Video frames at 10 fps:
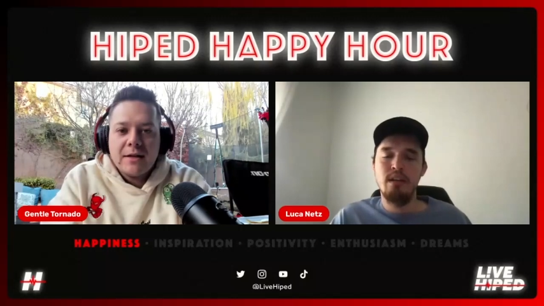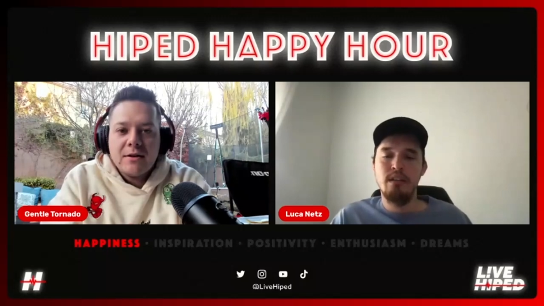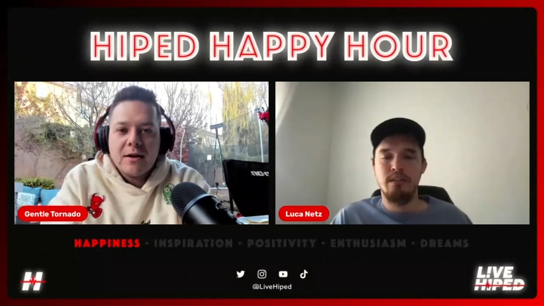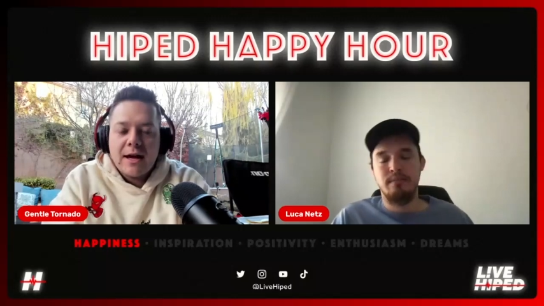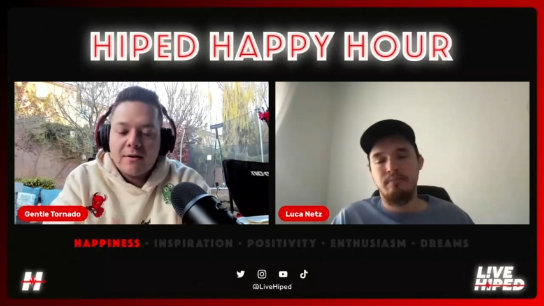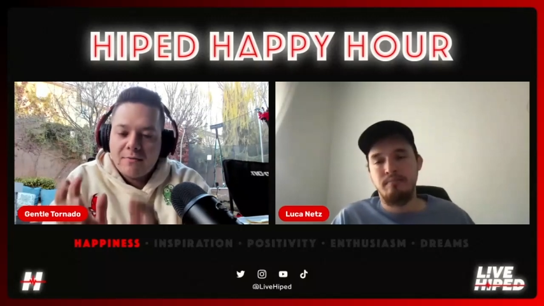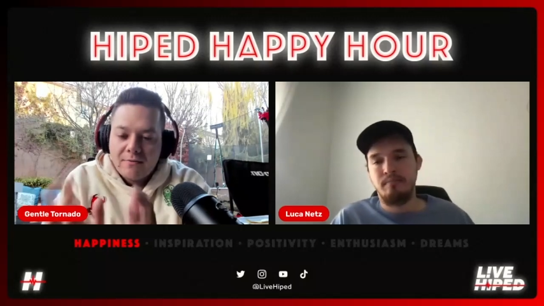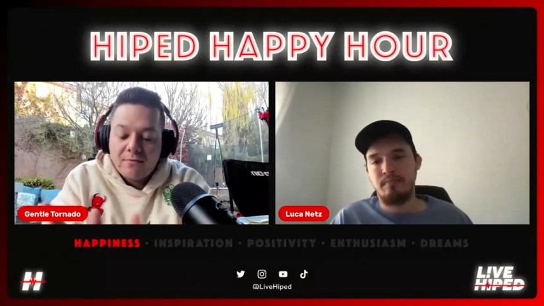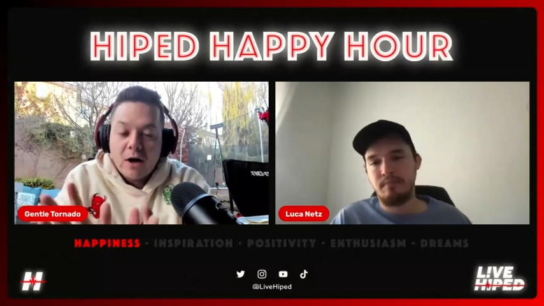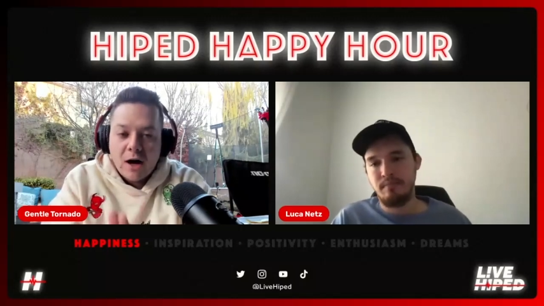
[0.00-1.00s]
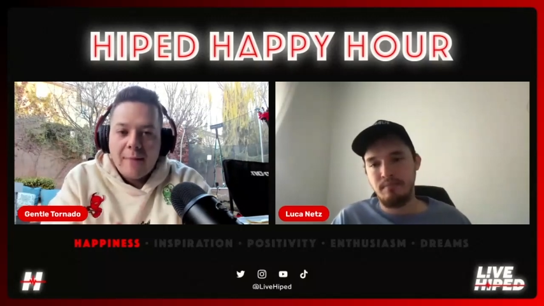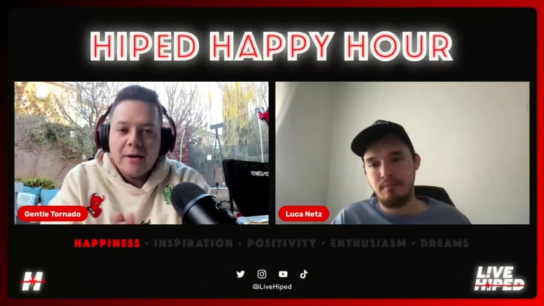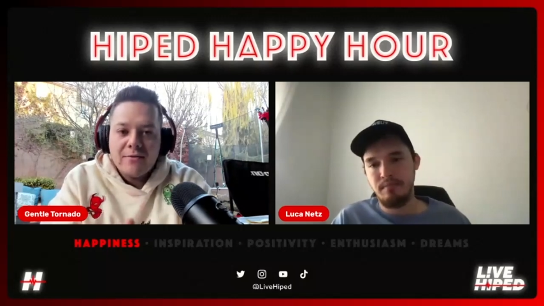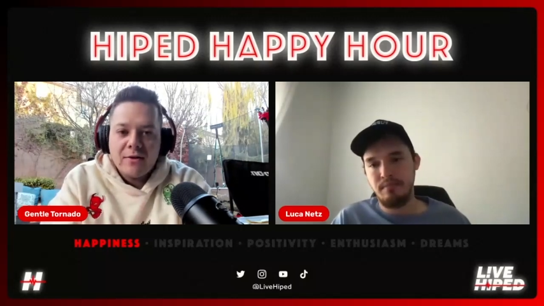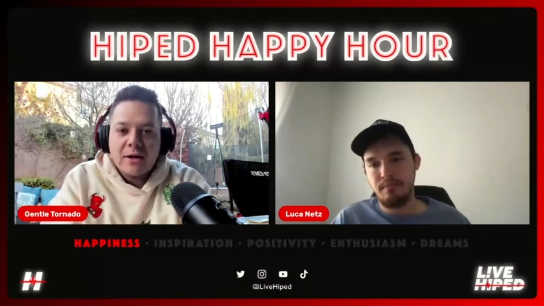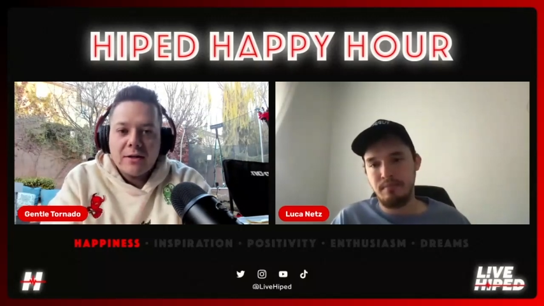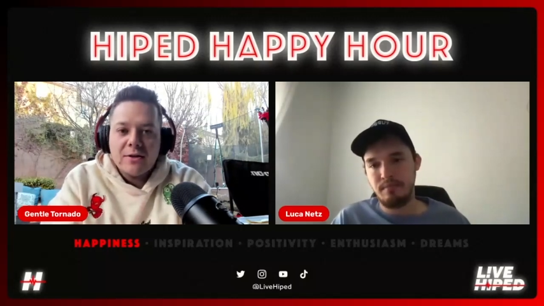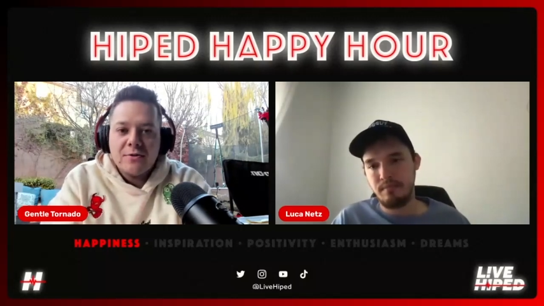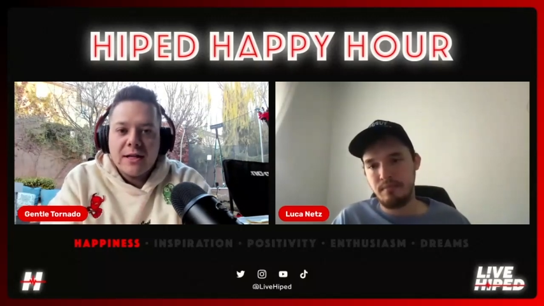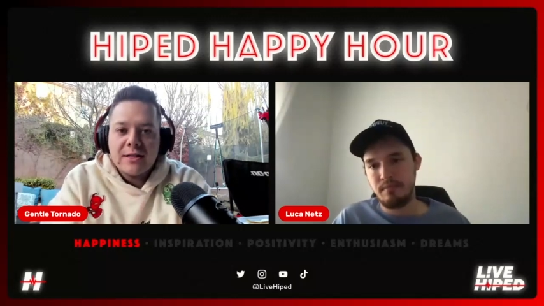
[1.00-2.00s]
Speaker 1: that you're like, I'm gonna fucking
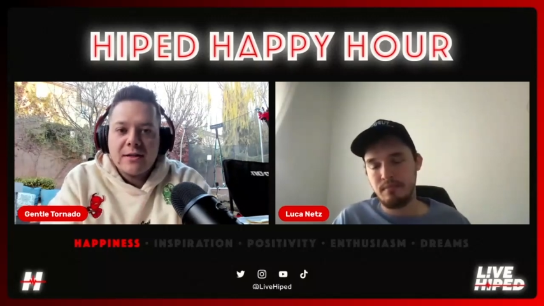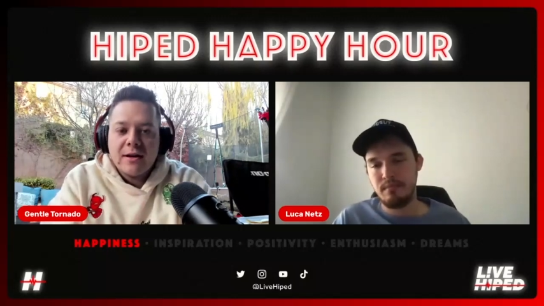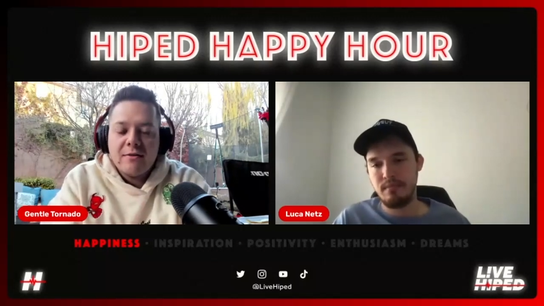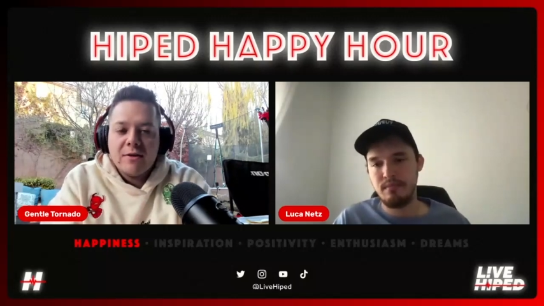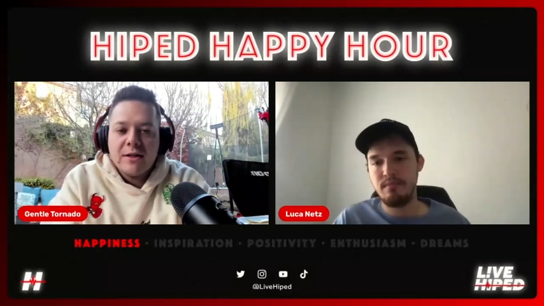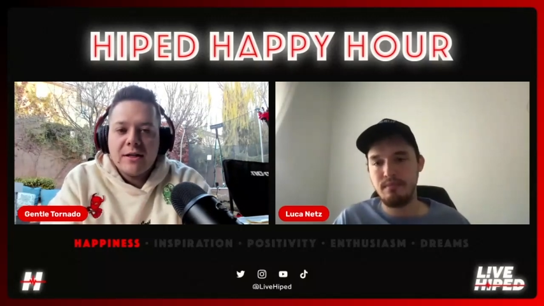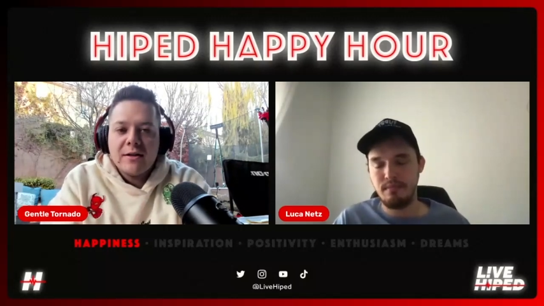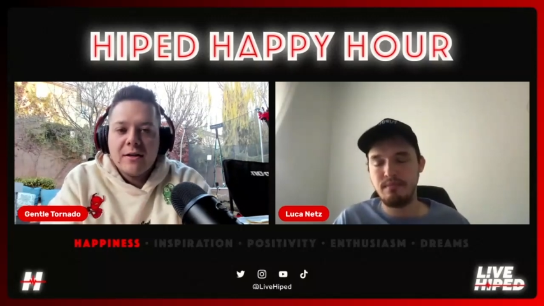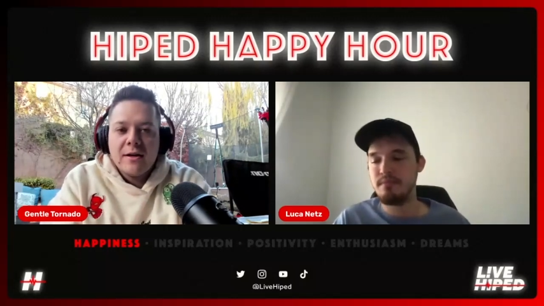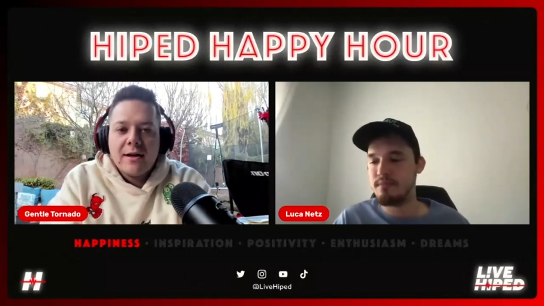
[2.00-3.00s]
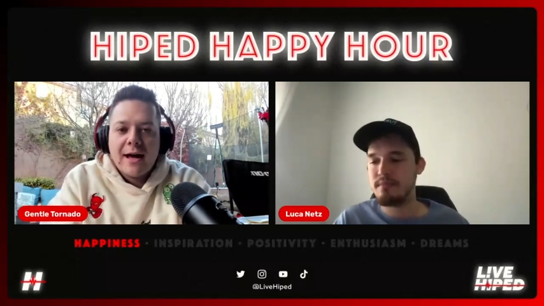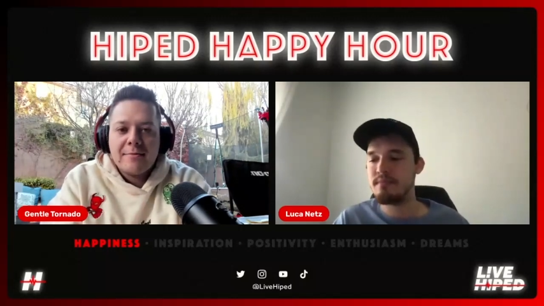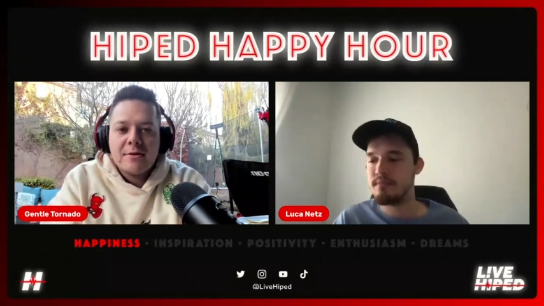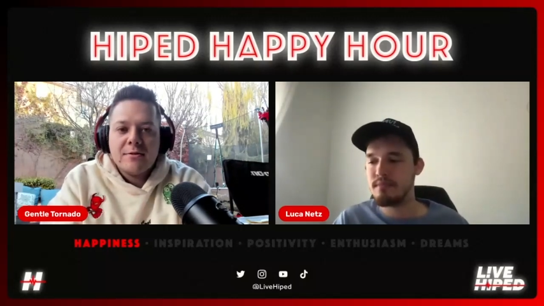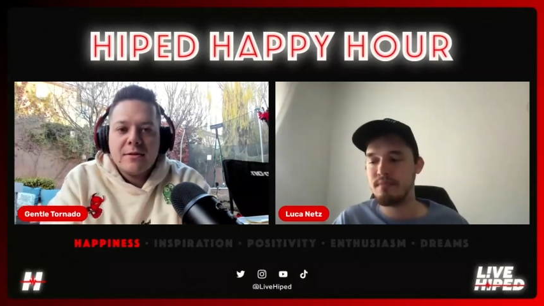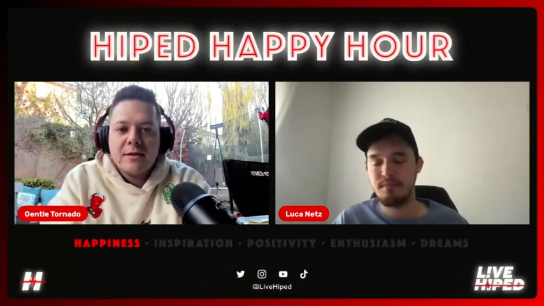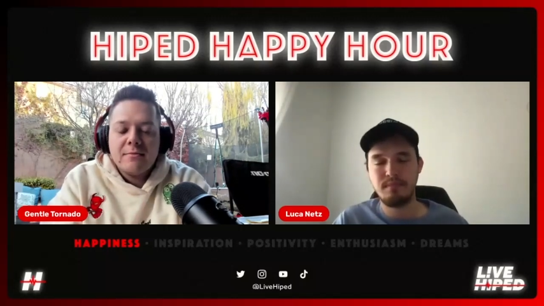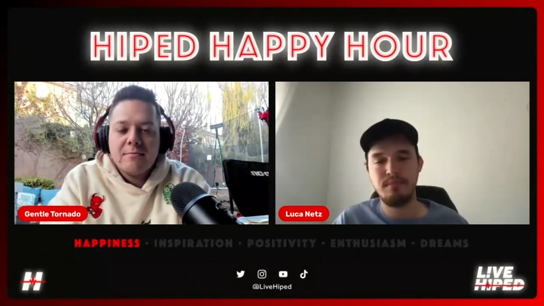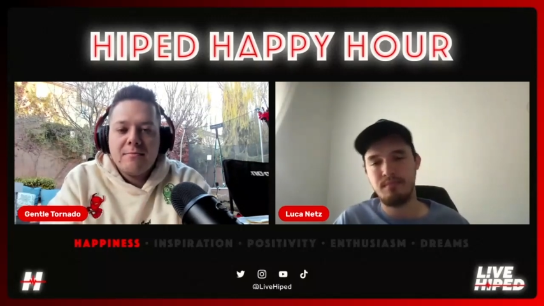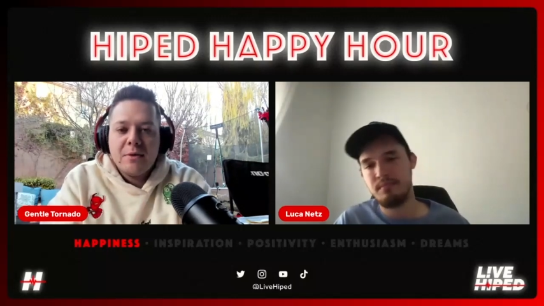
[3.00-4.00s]
do this and, and really
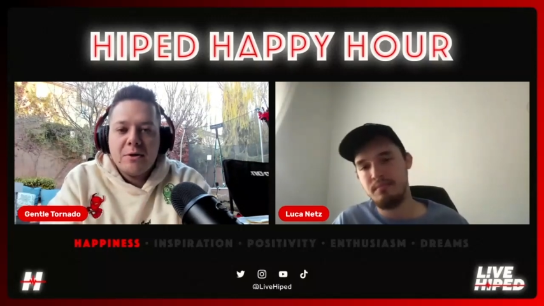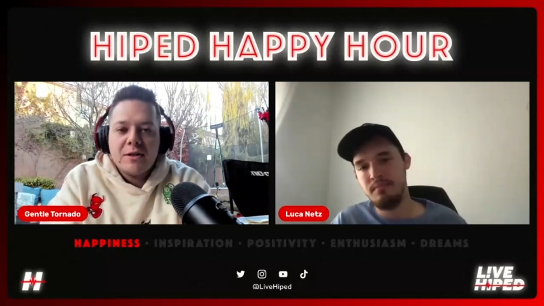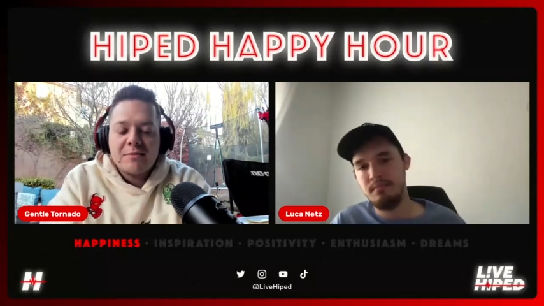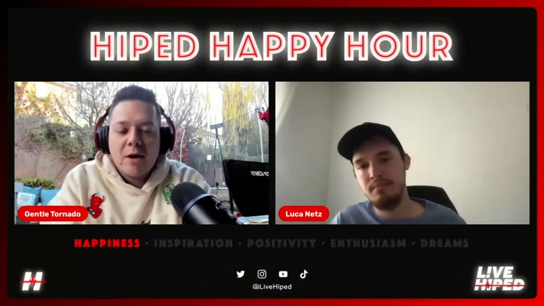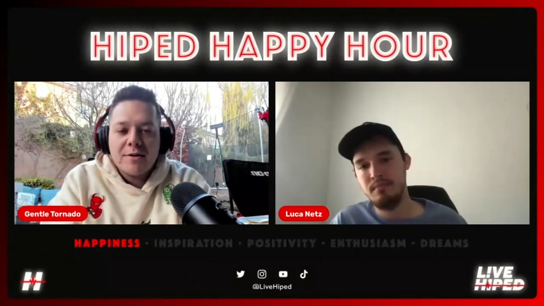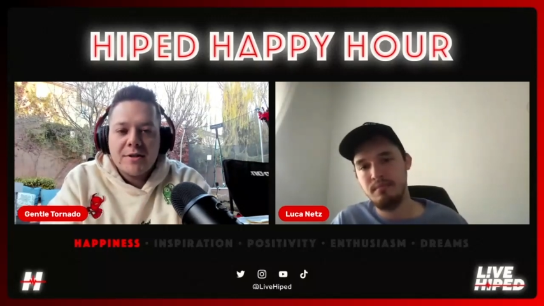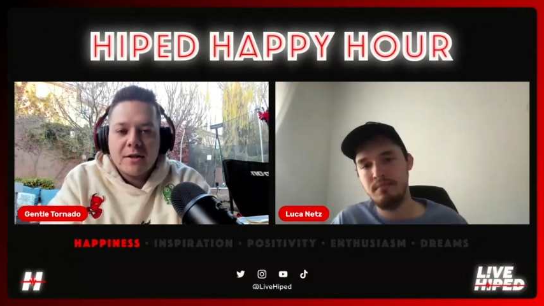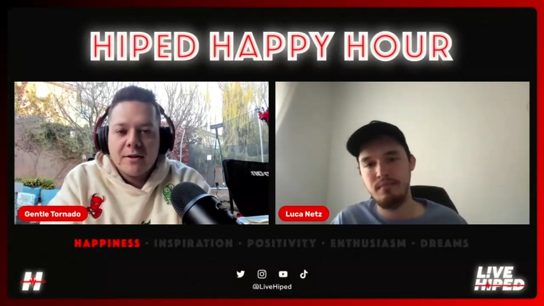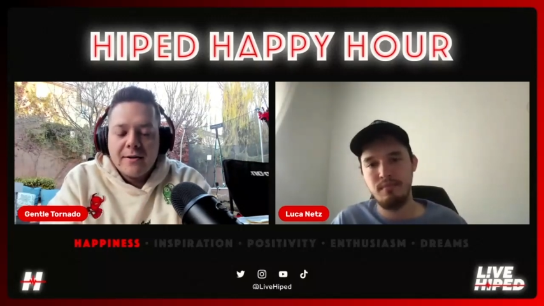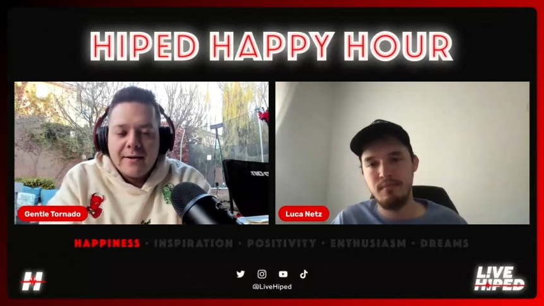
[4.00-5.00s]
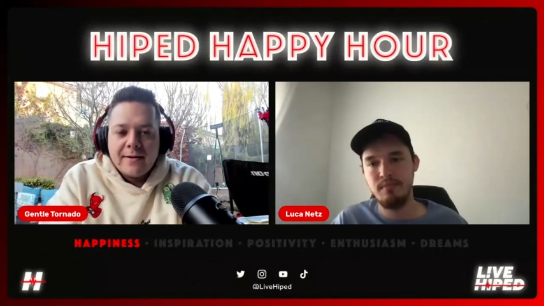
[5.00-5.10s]
absolutely build this monster?